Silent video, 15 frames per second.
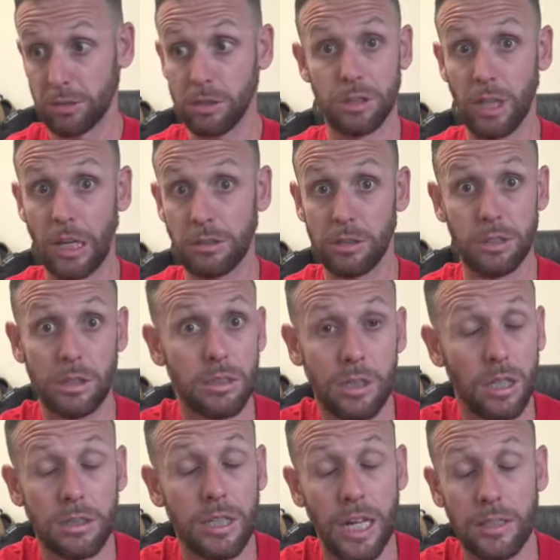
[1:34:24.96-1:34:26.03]
That's just
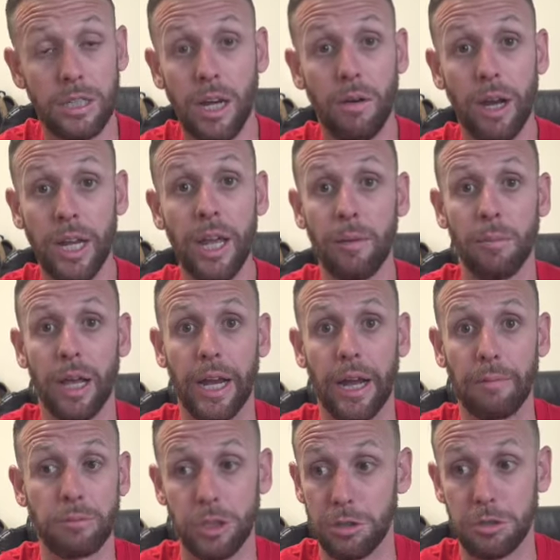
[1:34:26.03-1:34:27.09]
because that's how I am. Like,
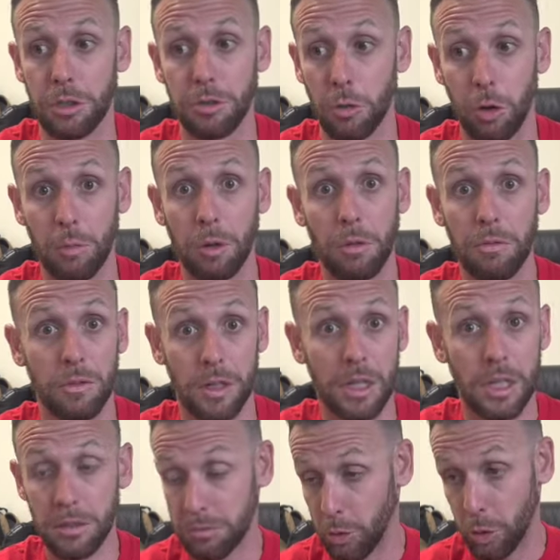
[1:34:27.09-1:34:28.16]
I'm just a normal
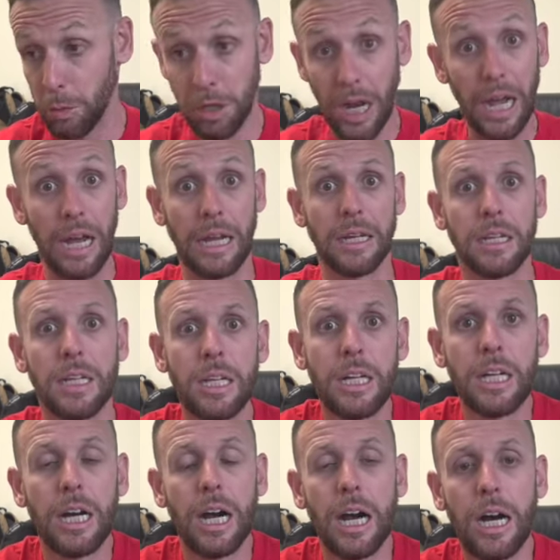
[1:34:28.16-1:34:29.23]
guy.
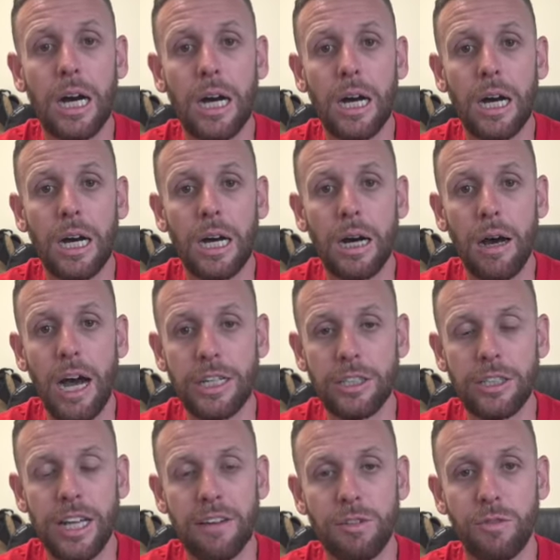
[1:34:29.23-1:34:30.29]
I
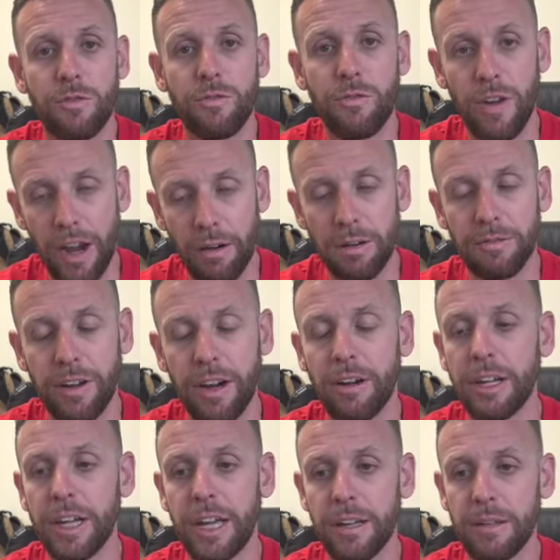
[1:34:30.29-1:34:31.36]
just have a very,
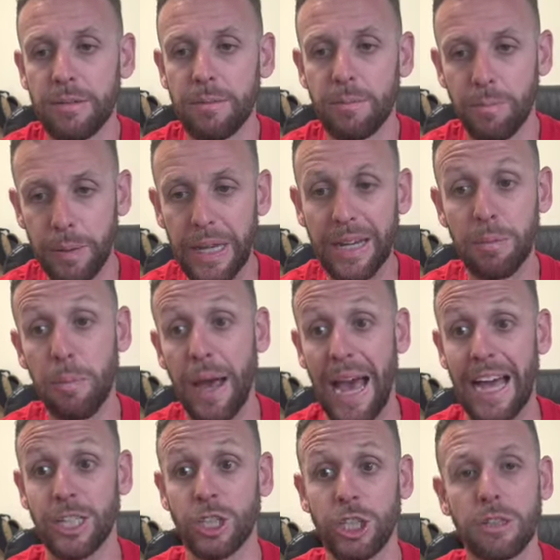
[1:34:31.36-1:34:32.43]
very big
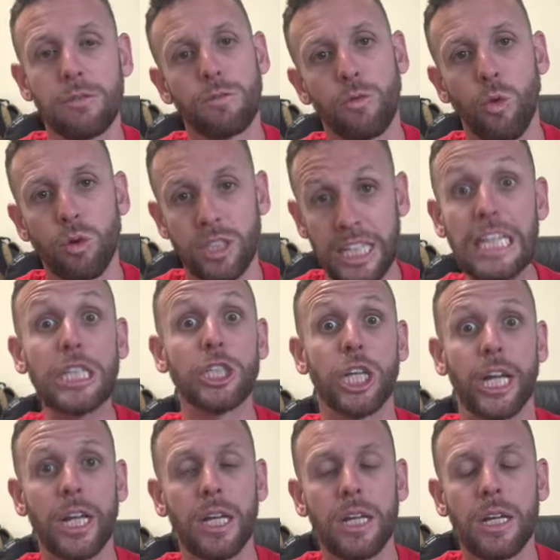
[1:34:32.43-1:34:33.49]
passion for
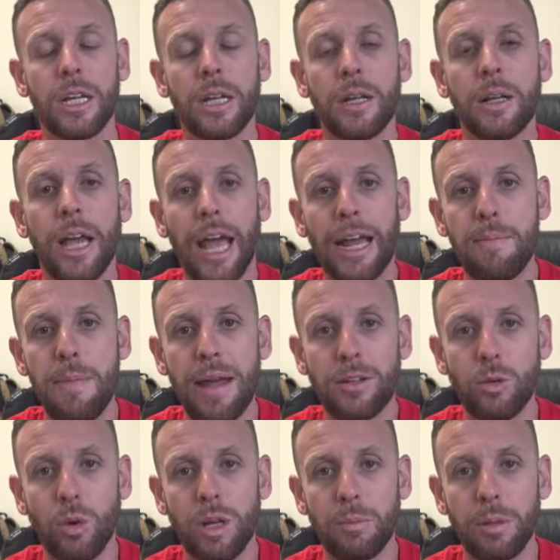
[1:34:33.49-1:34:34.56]
teaching and
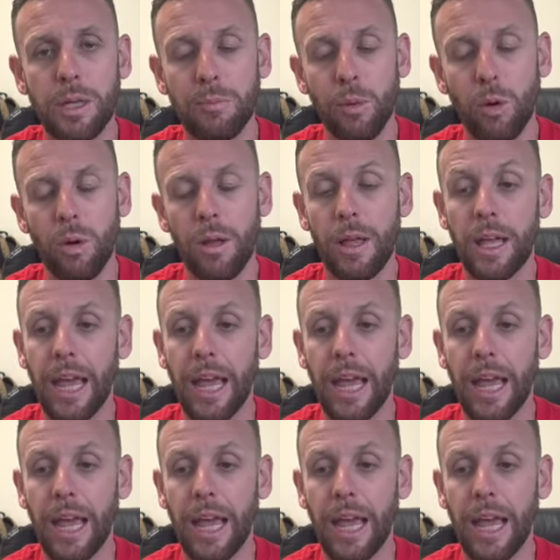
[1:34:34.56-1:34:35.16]
mentoring people.